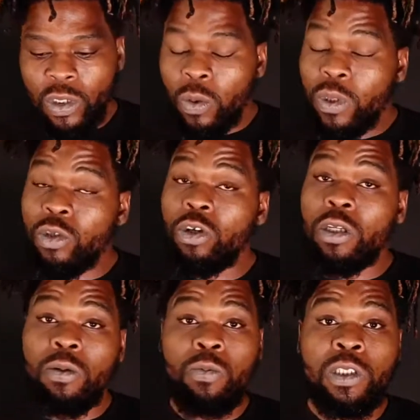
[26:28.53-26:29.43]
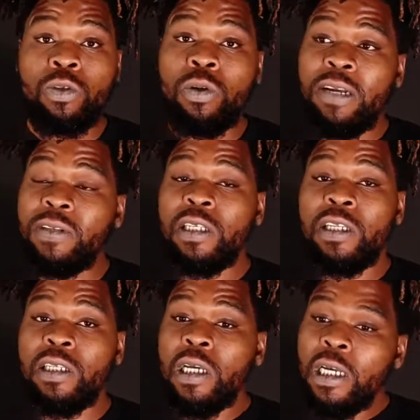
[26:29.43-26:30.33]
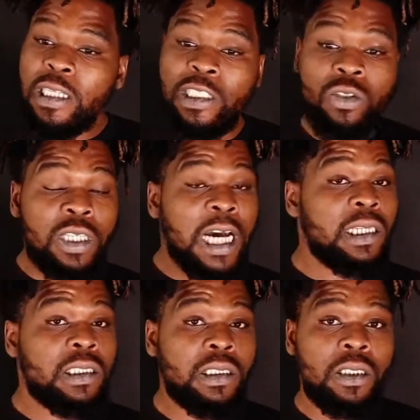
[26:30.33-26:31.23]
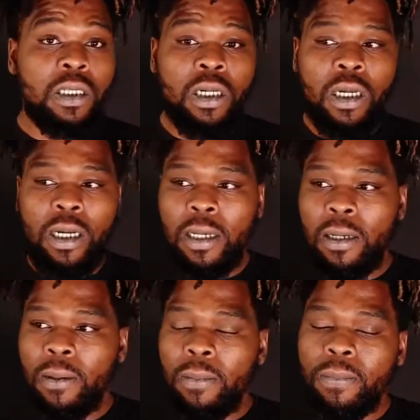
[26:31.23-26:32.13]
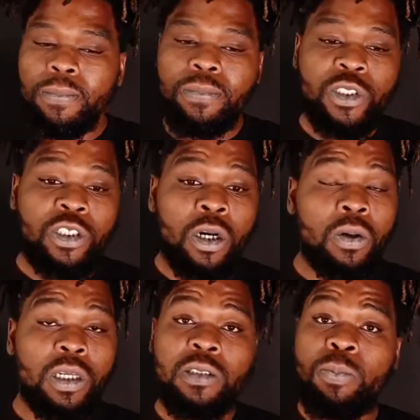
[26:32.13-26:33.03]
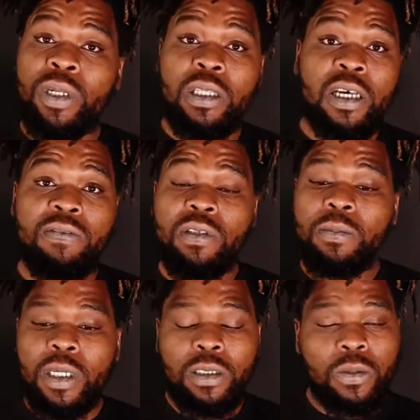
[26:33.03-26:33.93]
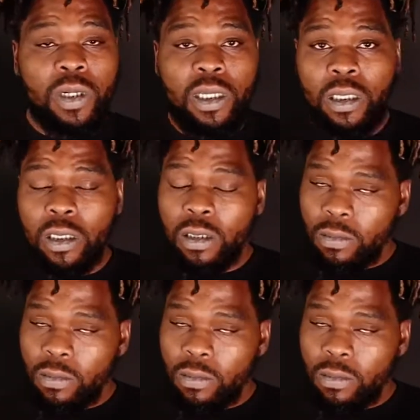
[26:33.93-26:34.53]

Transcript: know, we doing everything that you taught us. So it's big love in a major way.